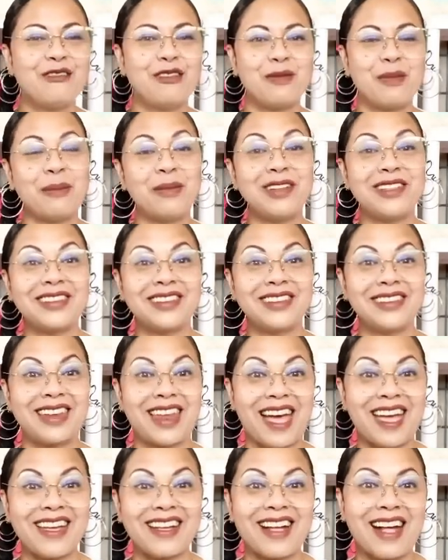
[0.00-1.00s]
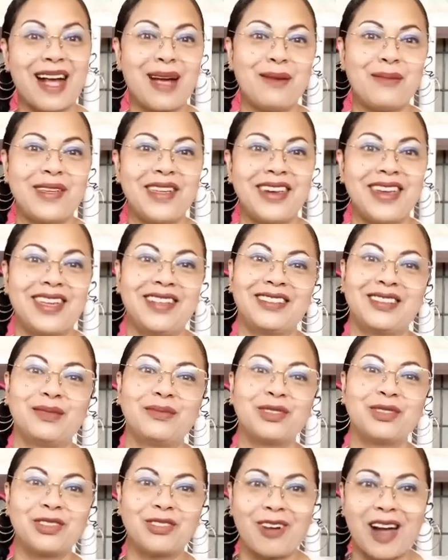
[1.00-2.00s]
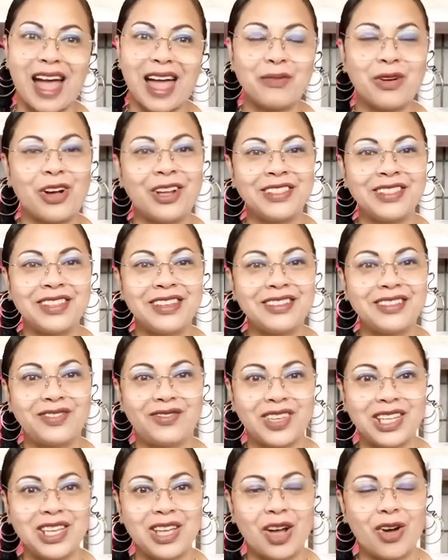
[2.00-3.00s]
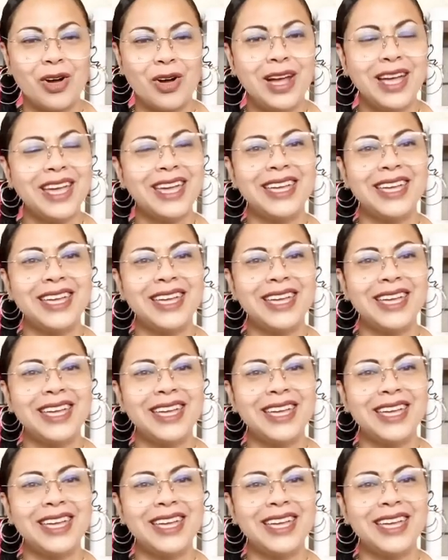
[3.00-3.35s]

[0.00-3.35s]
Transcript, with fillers: Remember to like, comment, and subscribe on this video.